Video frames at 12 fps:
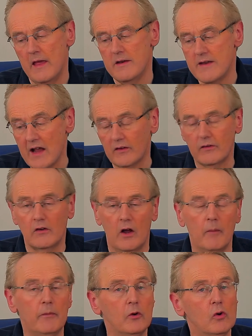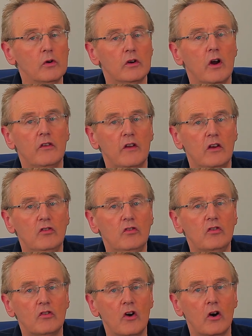Next up, the
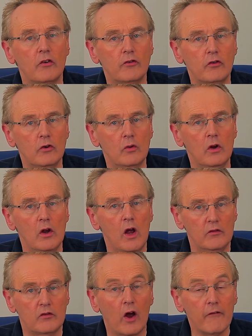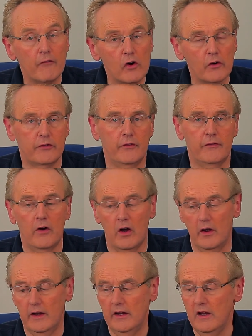organisation starts to
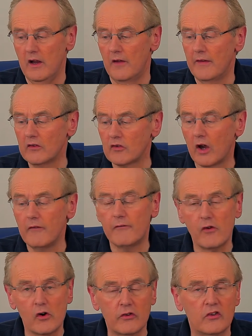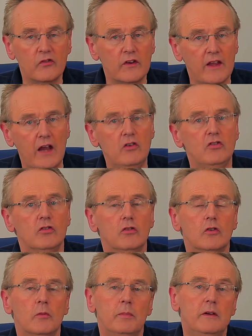diversify, and that
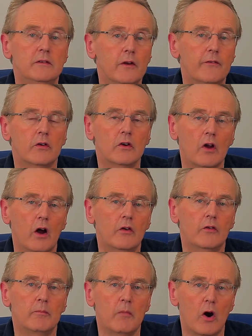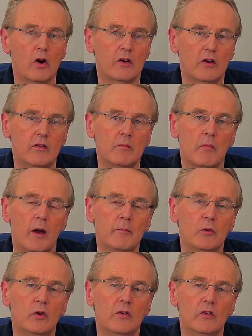diversification could be different kind of markets it might
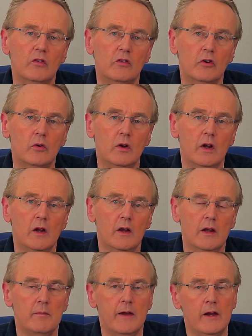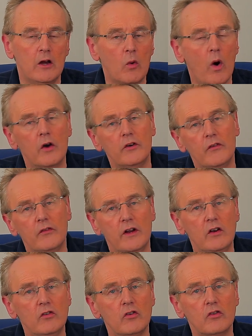move into. It may acquire different
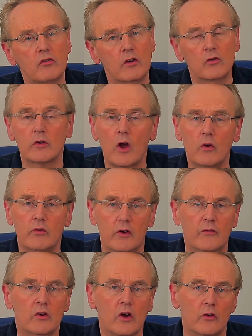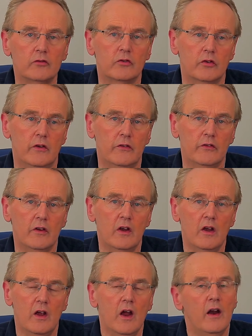industries or go to different countries.
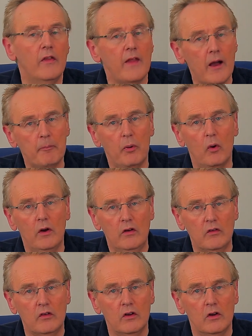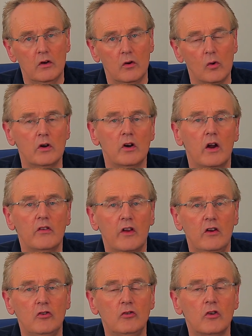In that point,
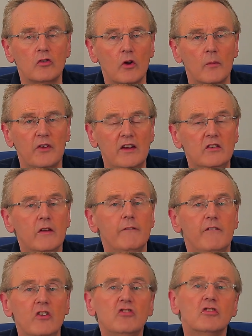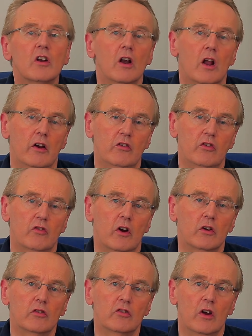organisations adopt a divisionalised
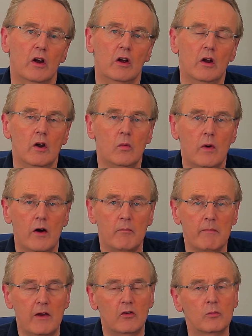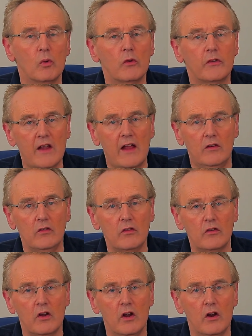structure where it makes more
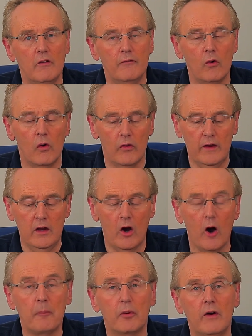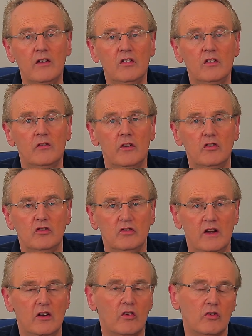sense for the operating
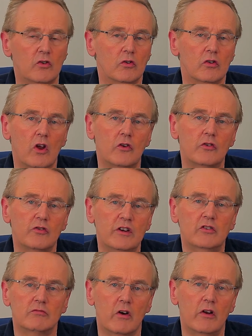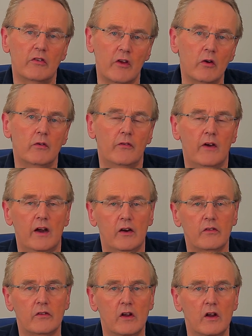division in a certain country to run its own
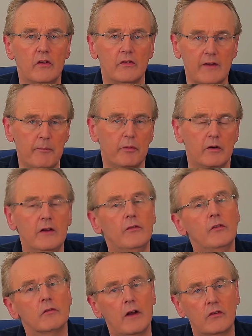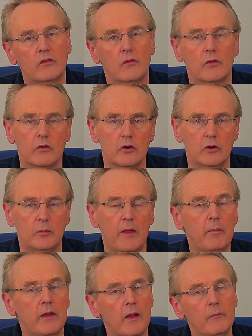affairs separately from the rest of the group. They
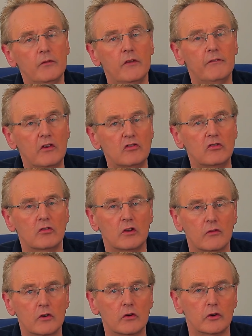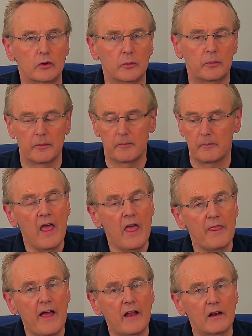become divisions of a group.
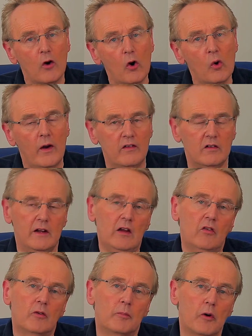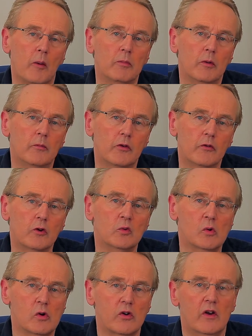That always leads to problems of
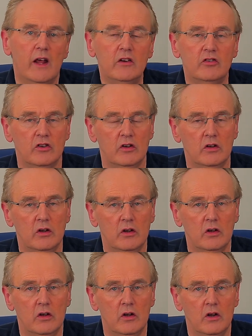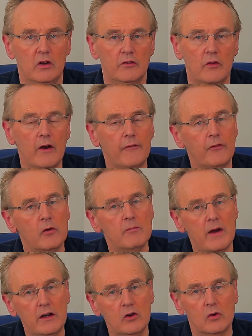coordination. So therefore,
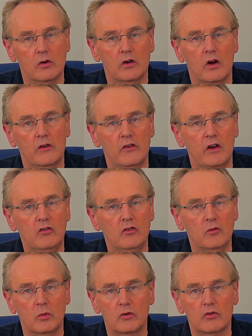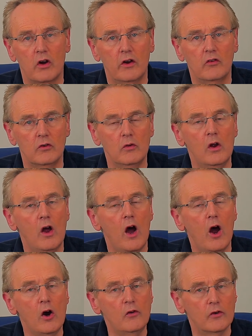many organisations will try to
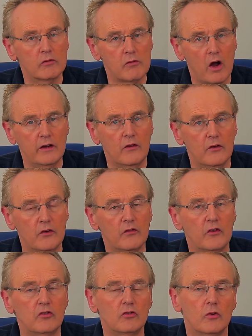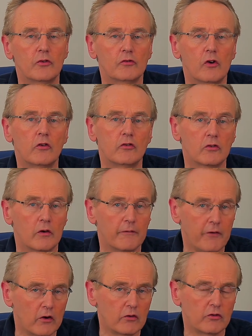overwrite the divisional structure or
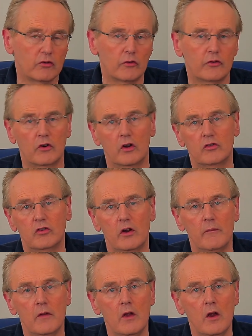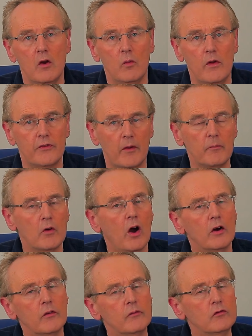functional structure with some
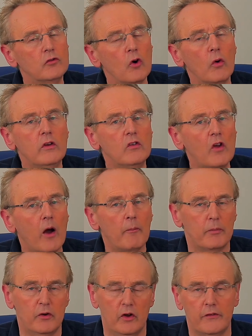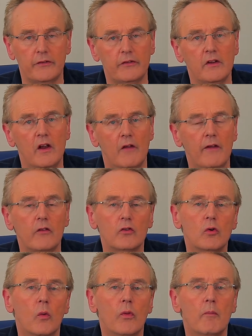kind of joined upness, and that's
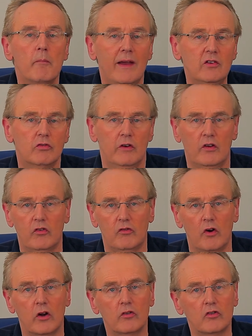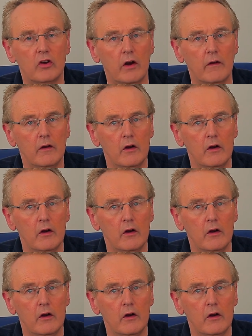called the matrix structure,